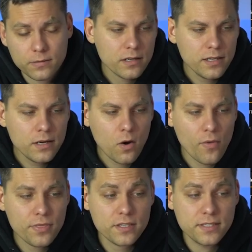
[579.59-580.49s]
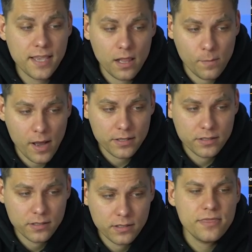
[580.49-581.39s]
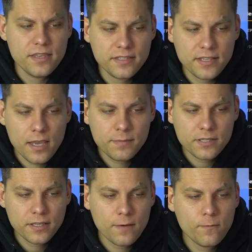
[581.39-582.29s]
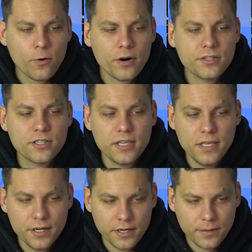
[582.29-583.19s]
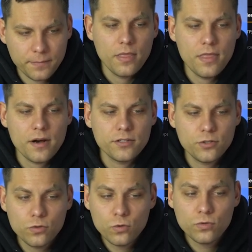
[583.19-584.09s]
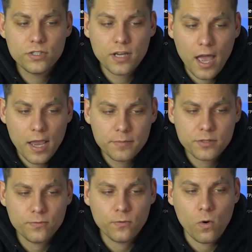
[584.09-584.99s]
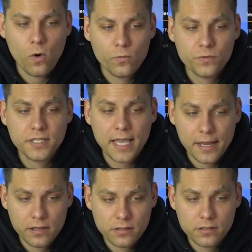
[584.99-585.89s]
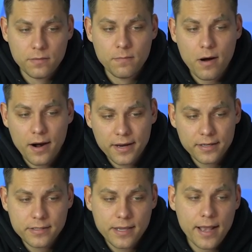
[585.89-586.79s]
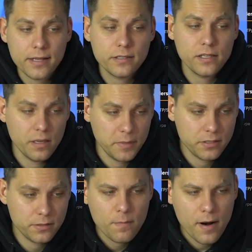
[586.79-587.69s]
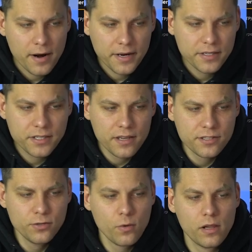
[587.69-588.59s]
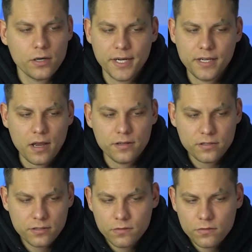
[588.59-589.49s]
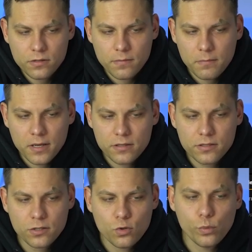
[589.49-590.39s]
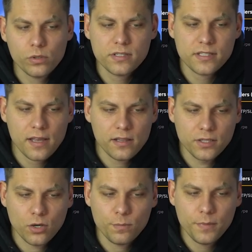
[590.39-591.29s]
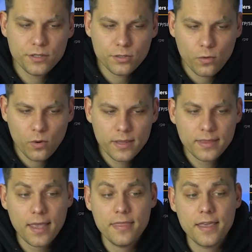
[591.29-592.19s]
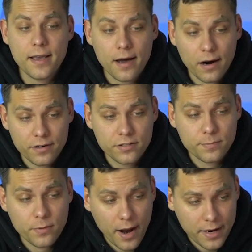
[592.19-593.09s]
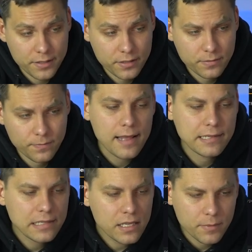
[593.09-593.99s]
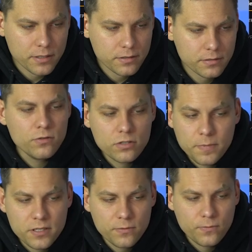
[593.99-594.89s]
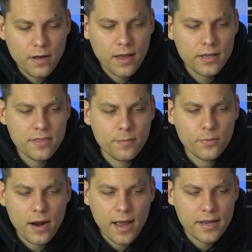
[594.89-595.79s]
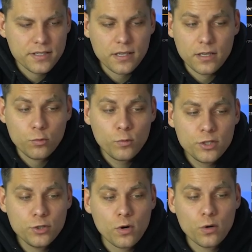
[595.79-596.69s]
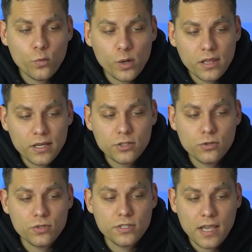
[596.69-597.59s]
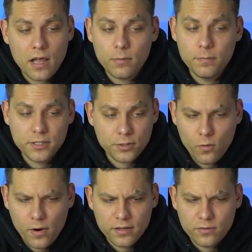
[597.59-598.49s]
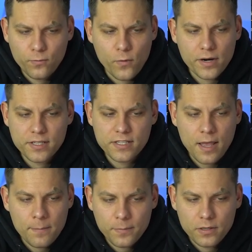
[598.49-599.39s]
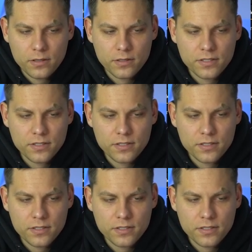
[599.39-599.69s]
Click on the sell button. And the same scheme works here. There are two types of sales, market and limit. Market, as you already understood, means you will sell your Bitcoin at the current price. And limit, you specify the price at which you are willing to sell Bitcoin, for example